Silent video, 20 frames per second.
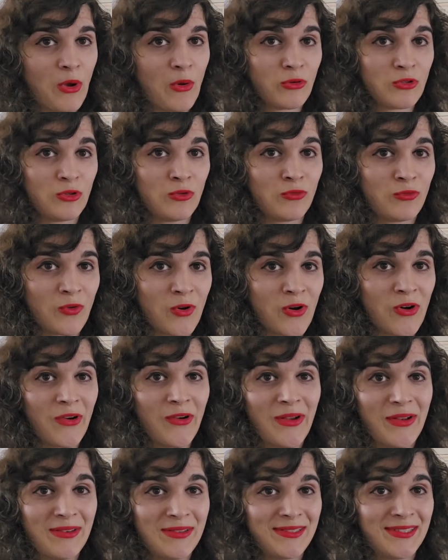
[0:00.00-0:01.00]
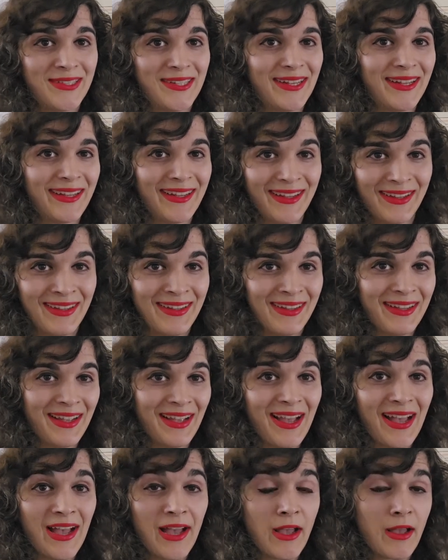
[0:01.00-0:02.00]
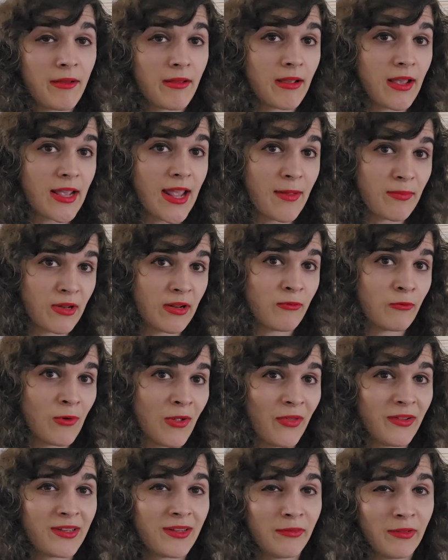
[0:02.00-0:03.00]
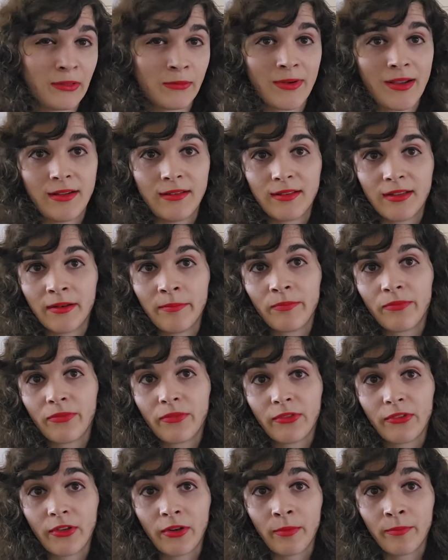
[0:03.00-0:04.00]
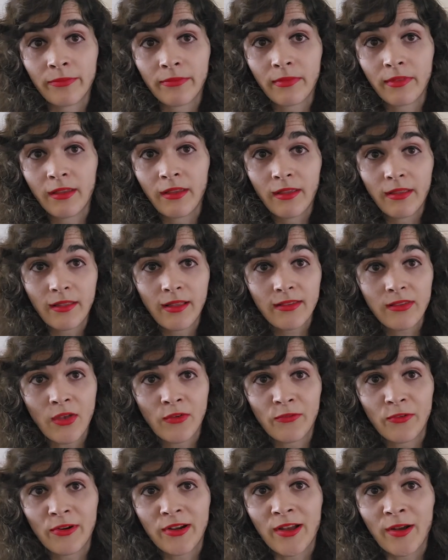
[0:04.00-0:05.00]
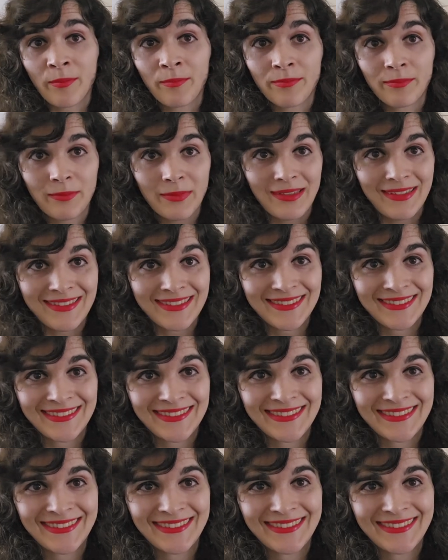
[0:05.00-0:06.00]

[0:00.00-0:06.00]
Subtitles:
go too far and kept it relatively reined in. So that's all for now. Peace.